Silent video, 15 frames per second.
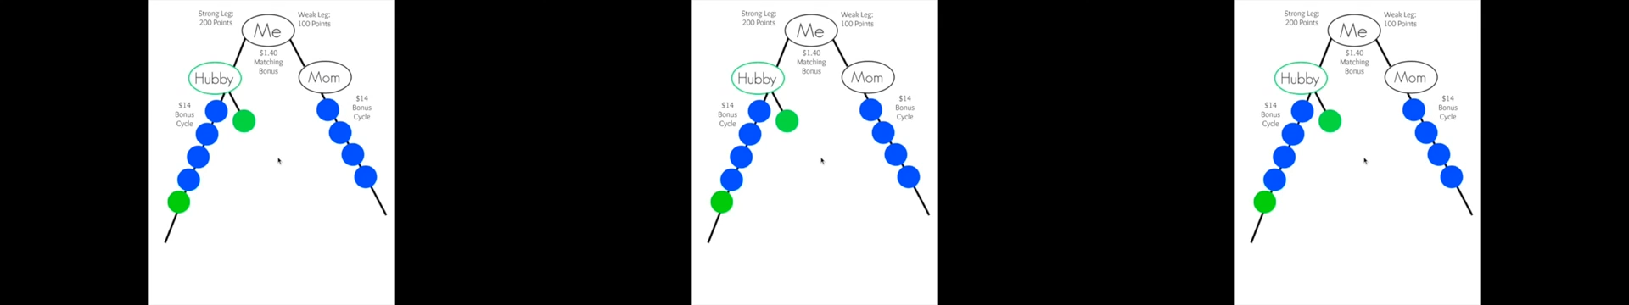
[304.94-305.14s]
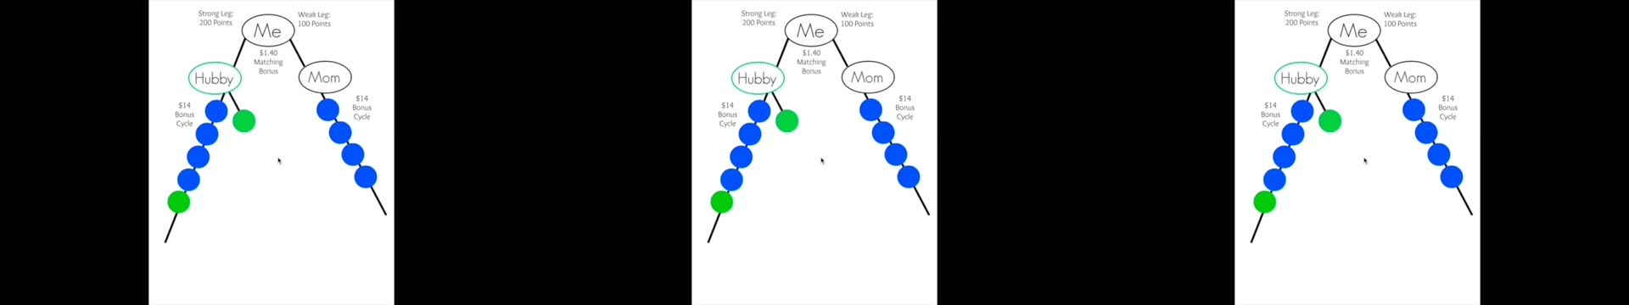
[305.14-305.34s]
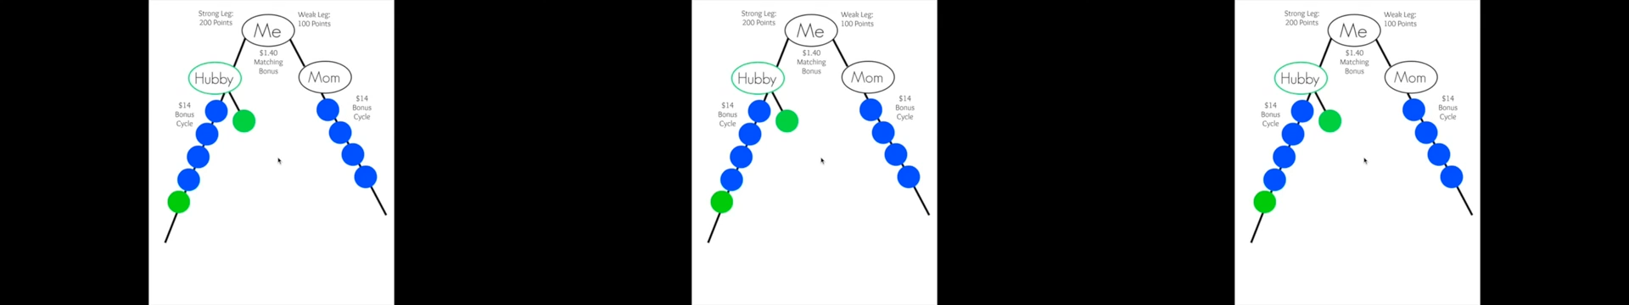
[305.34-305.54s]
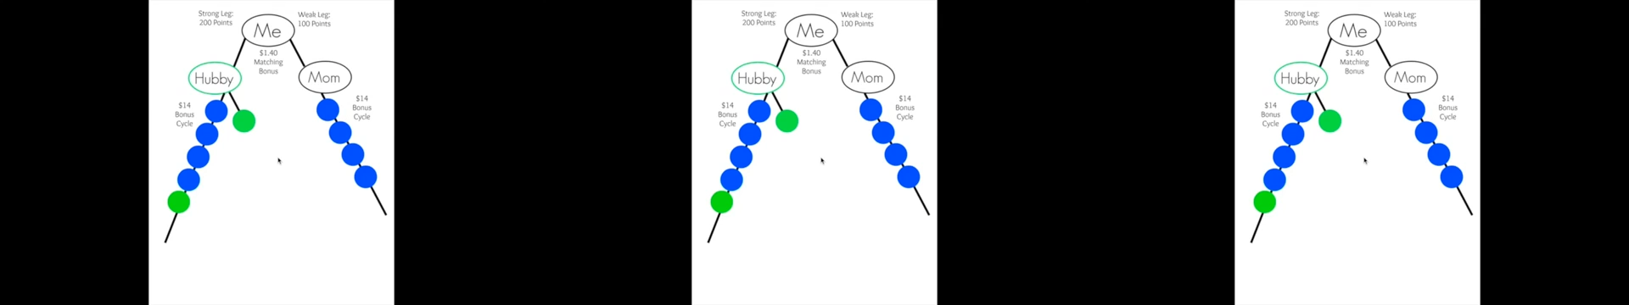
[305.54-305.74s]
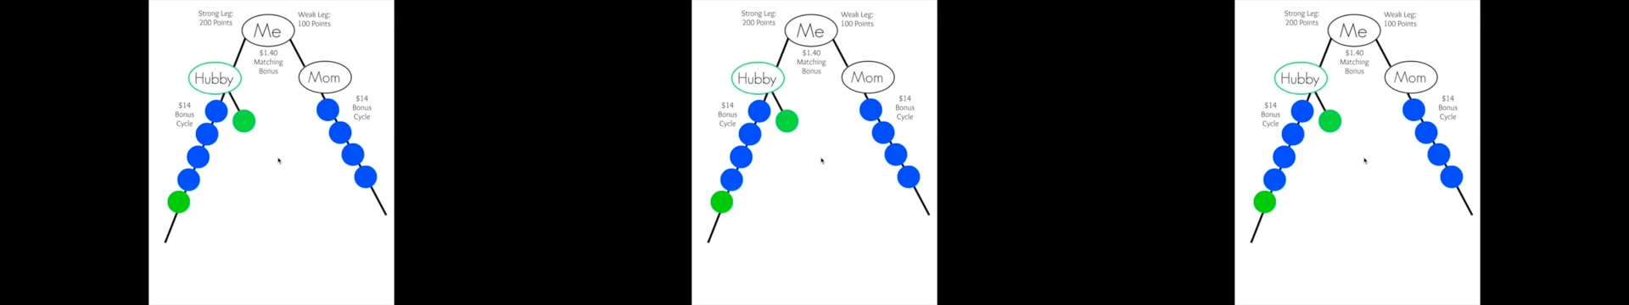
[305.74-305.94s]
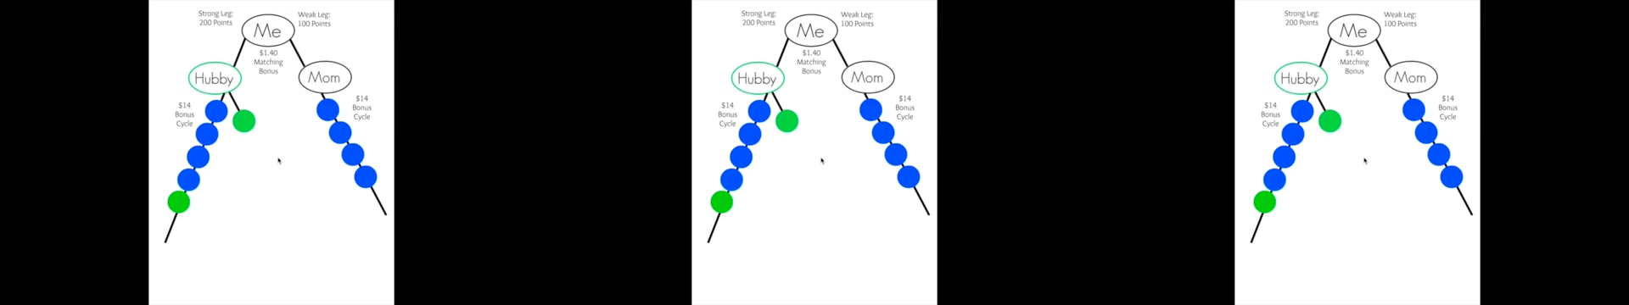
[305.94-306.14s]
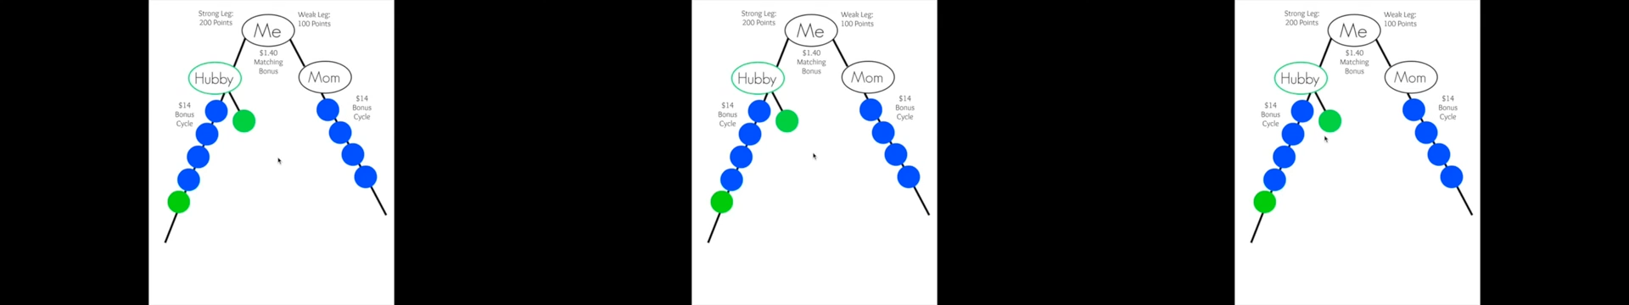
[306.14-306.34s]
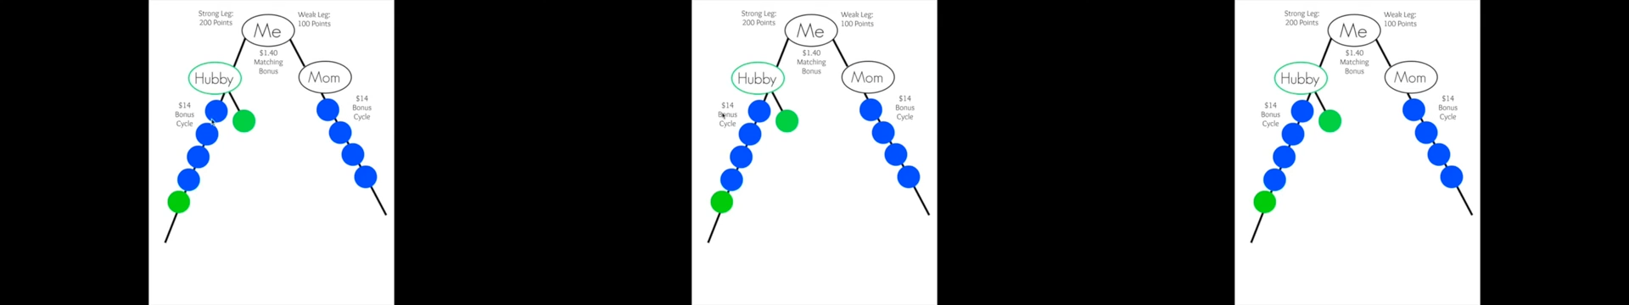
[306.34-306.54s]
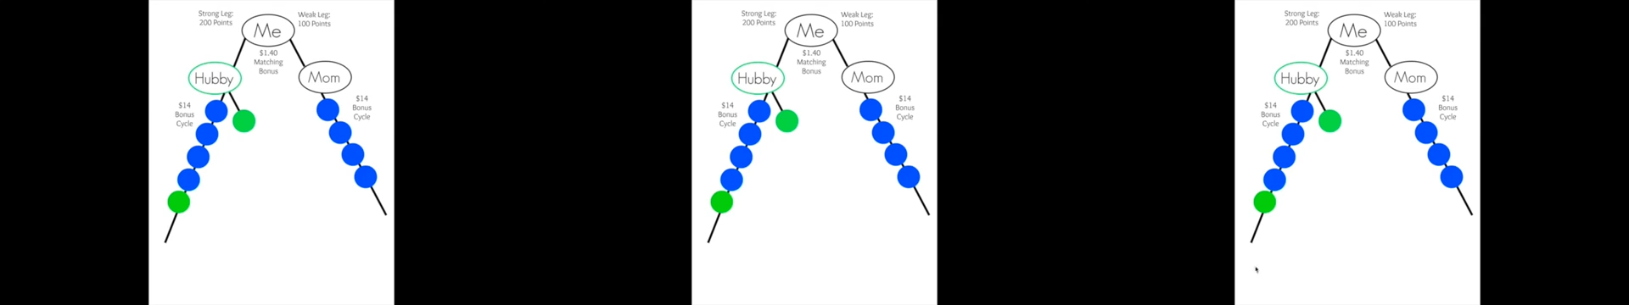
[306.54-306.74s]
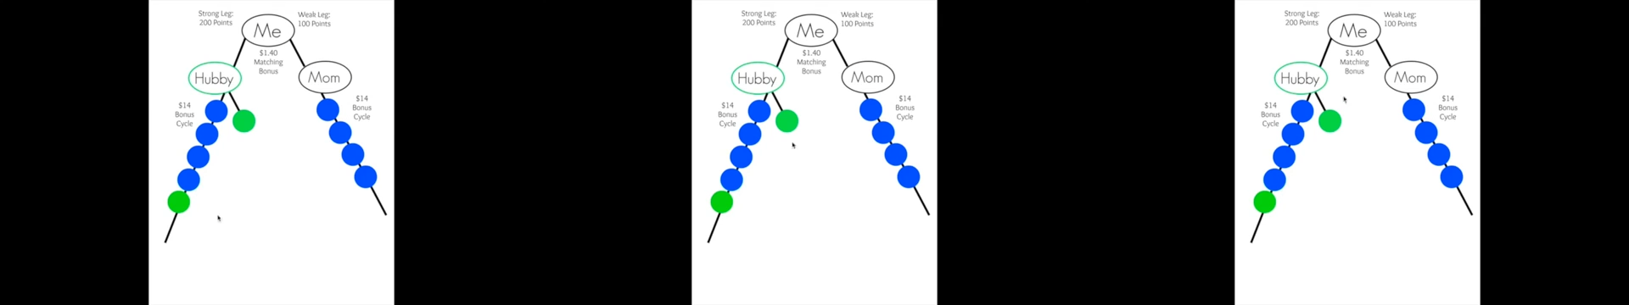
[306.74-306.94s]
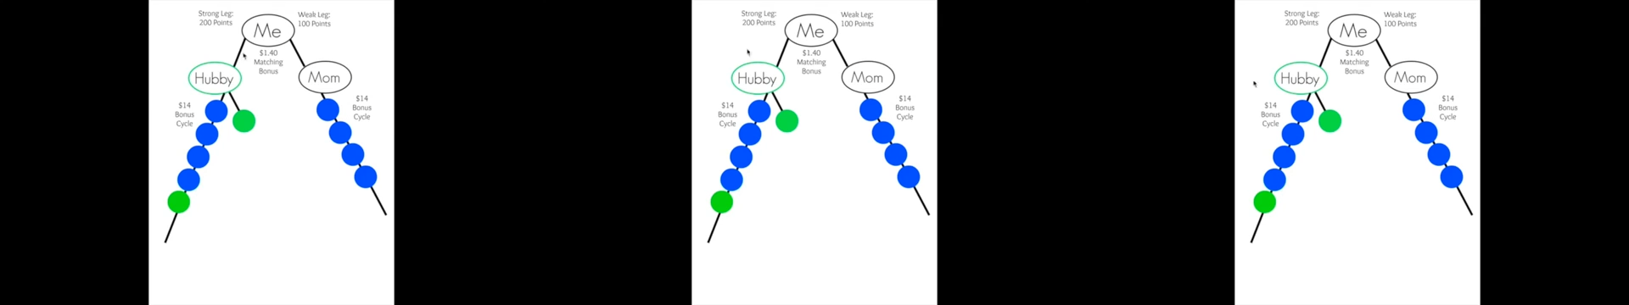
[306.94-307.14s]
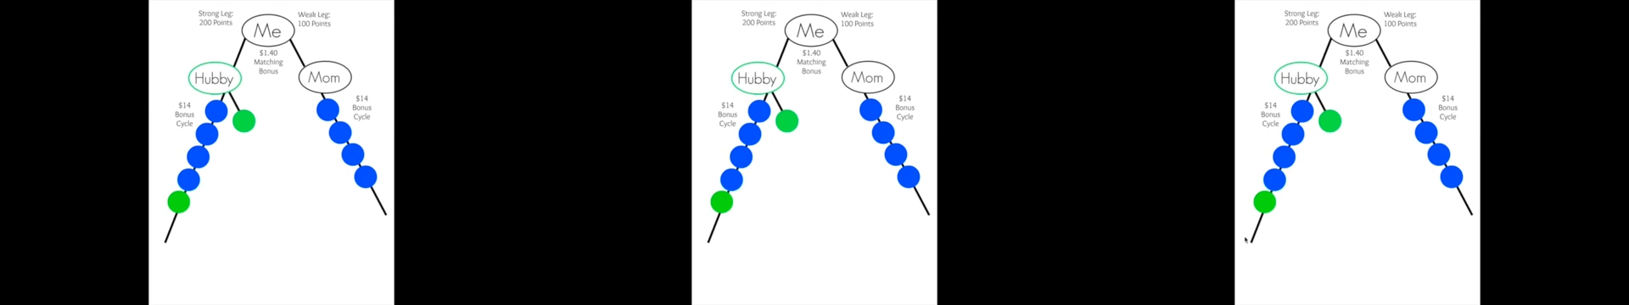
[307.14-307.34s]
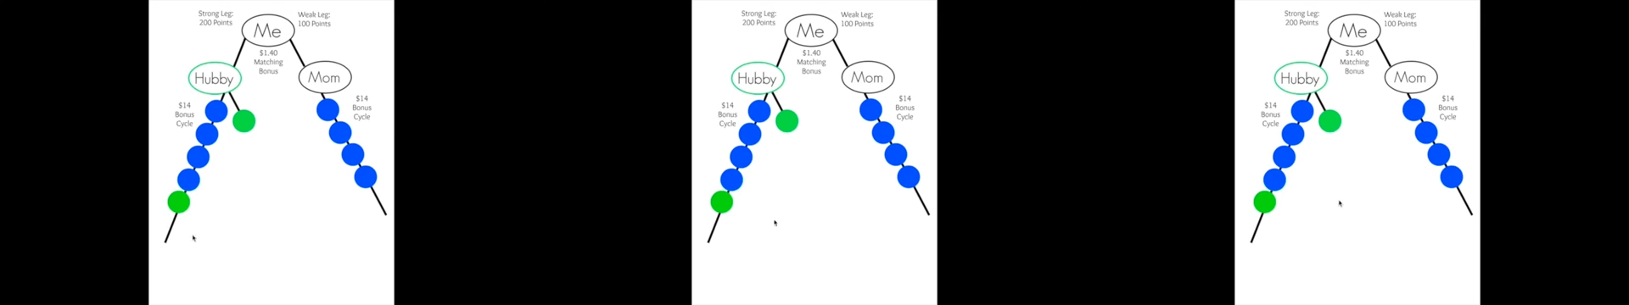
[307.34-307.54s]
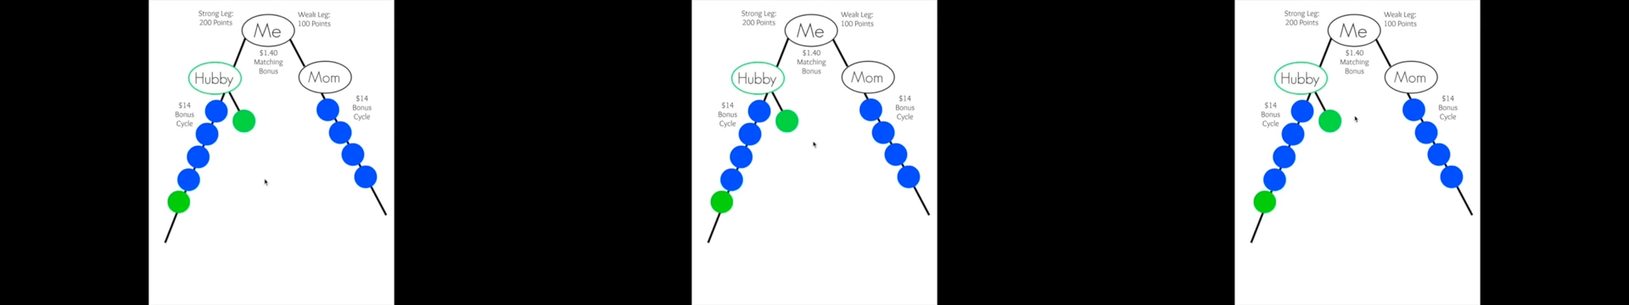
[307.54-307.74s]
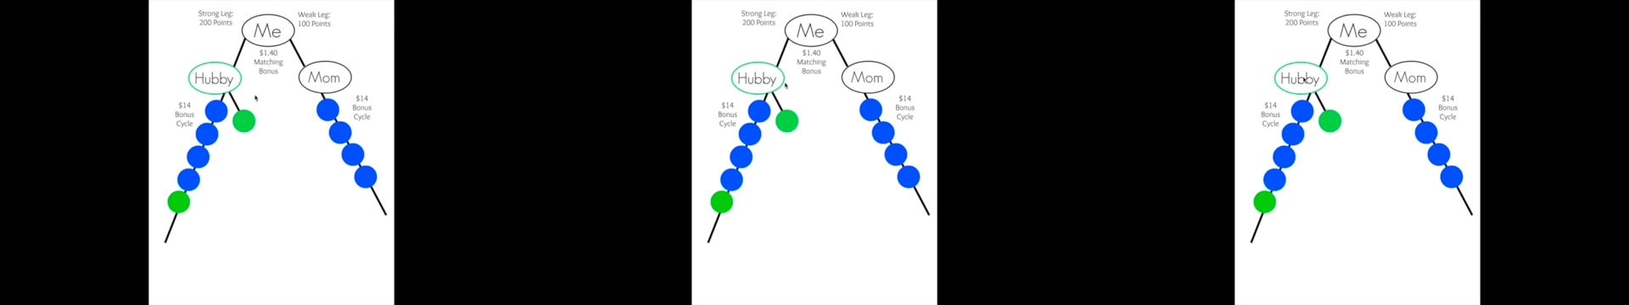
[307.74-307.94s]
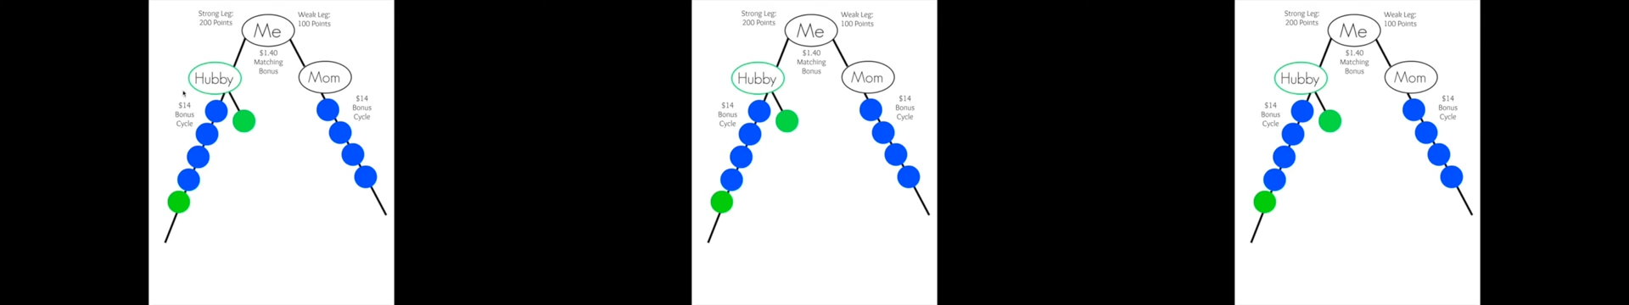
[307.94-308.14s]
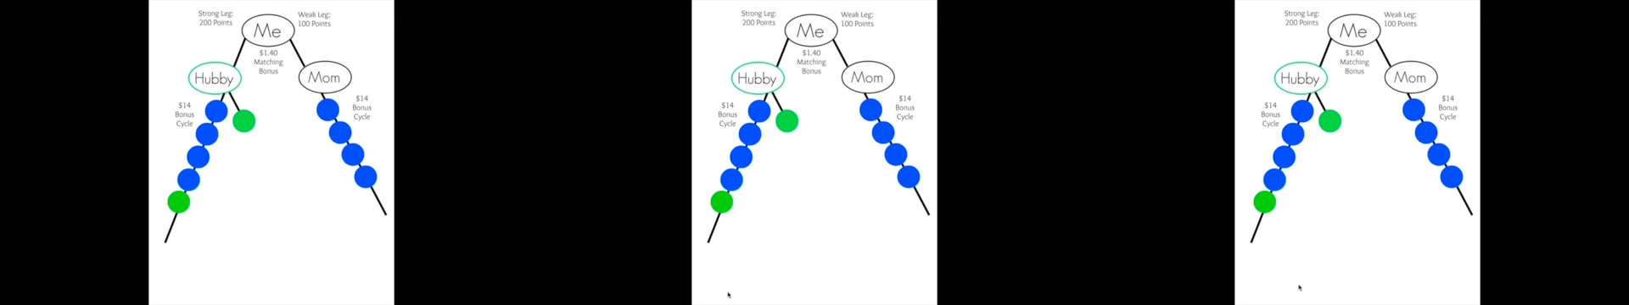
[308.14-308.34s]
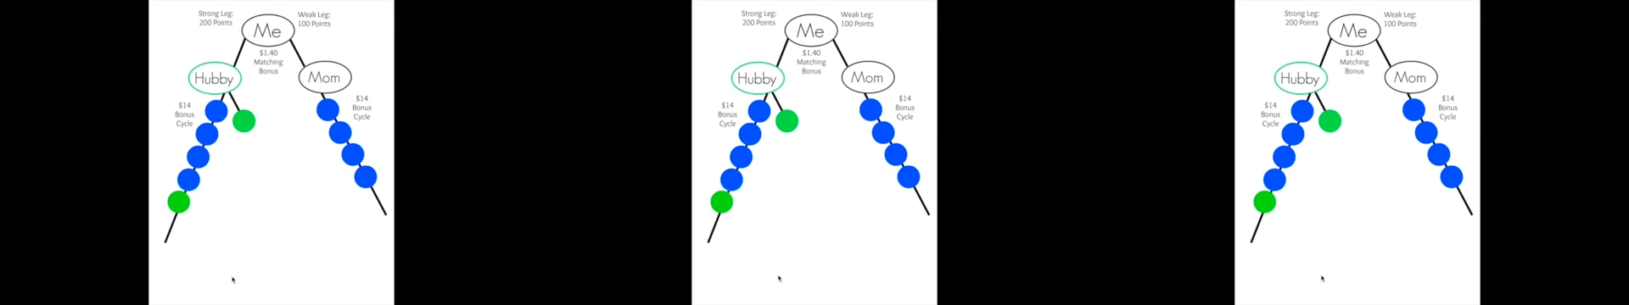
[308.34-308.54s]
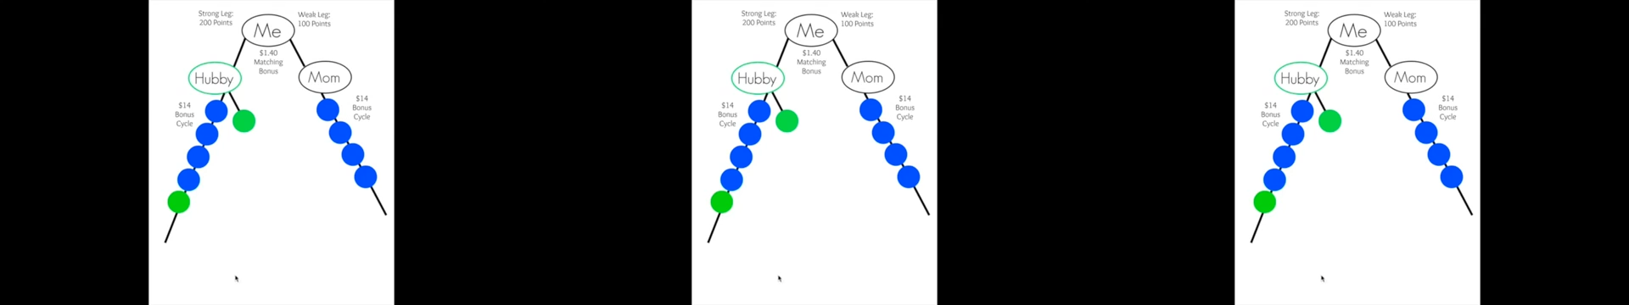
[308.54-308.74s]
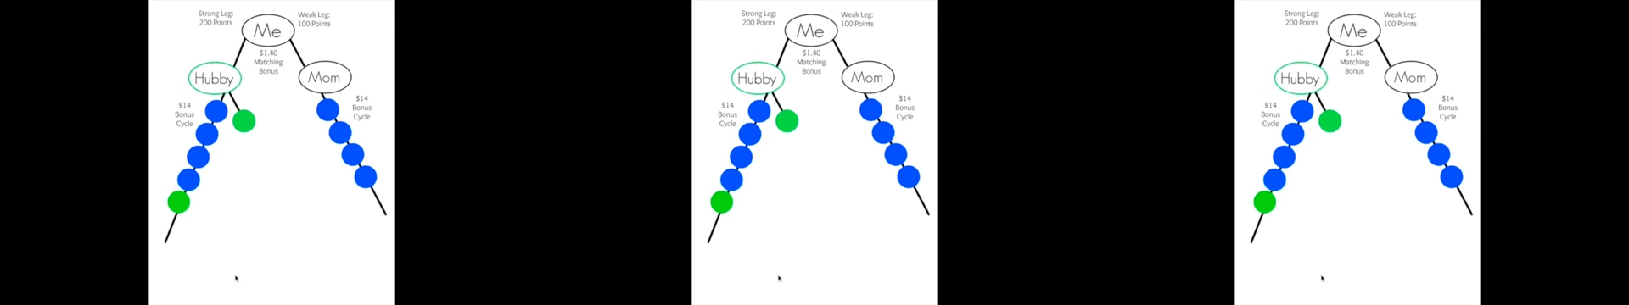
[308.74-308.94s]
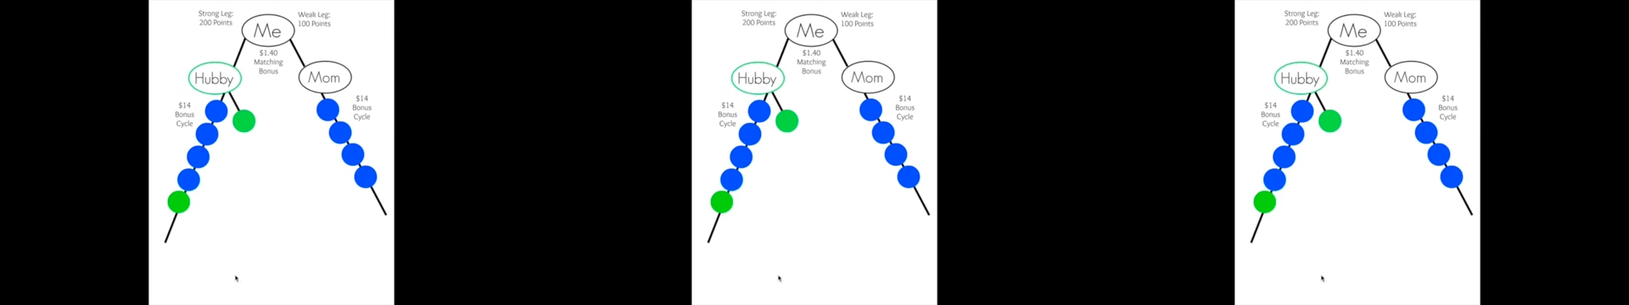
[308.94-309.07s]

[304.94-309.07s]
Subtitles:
[unreadable: no face in view]